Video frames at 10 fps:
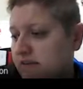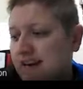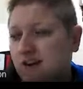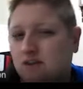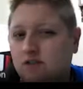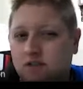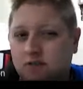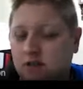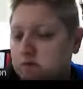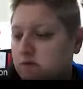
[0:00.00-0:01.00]
And I know I've gone
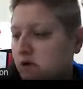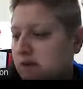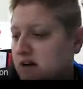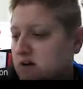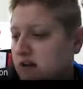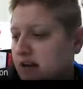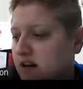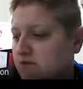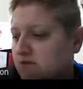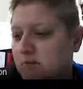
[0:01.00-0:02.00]
through this before, but I just want to
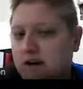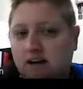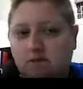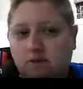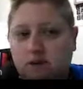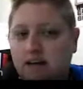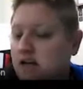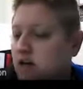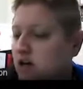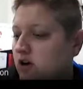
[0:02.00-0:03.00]
kind of go back through it.
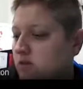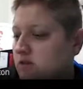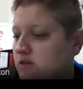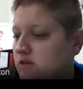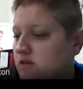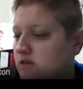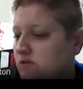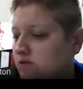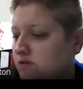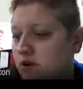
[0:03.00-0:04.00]
Who was
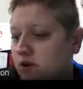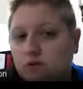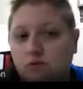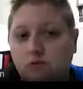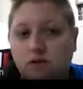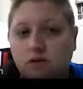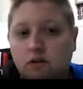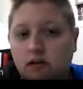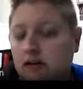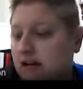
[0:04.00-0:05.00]
involved? So who,
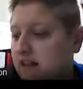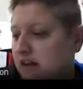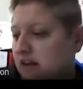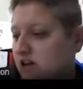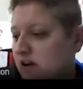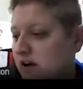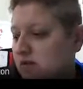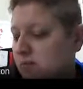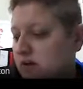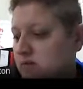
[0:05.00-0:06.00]
and then you might
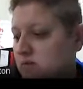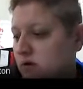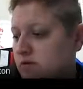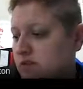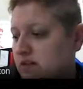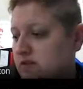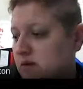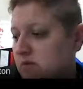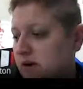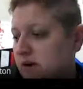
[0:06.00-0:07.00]
want to put some quotes in there
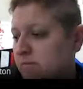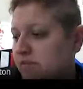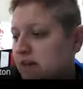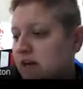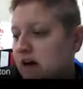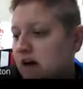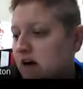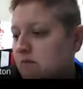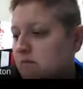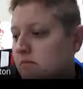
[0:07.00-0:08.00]
somewhere.
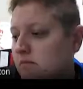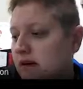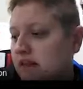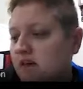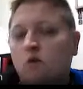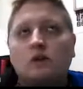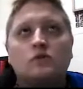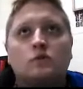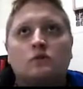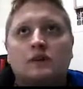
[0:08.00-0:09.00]
And the
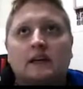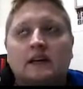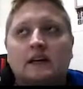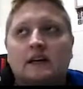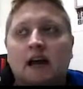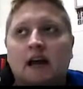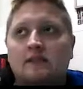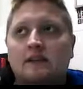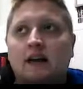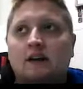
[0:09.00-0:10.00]
quotes will really kind
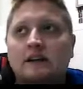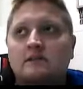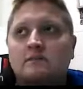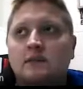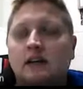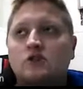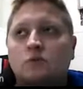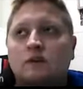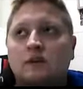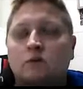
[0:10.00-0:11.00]
of carry some things. You
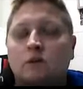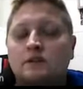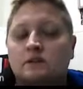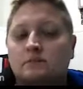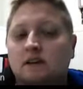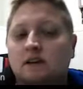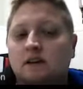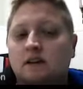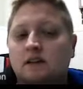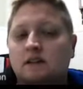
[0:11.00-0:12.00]
want the quotes to
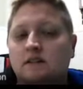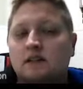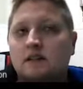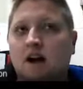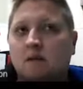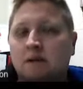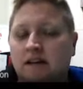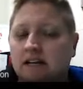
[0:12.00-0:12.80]
not be